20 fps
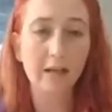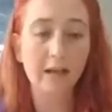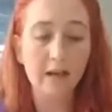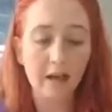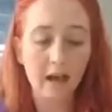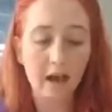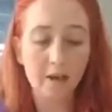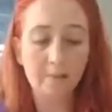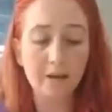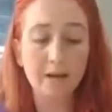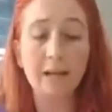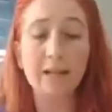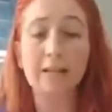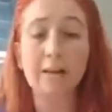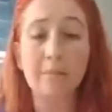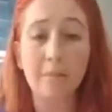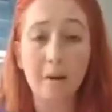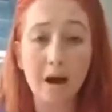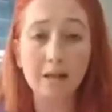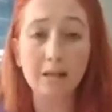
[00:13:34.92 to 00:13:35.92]
I mean, it's a
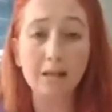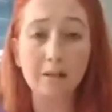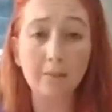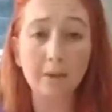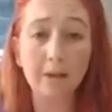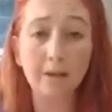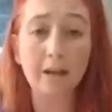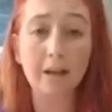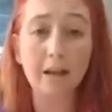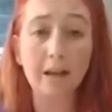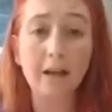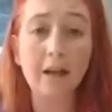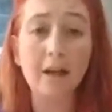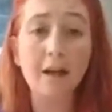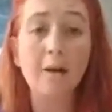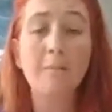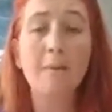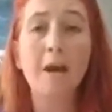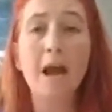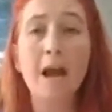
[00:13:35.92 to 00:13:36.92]
possibility, but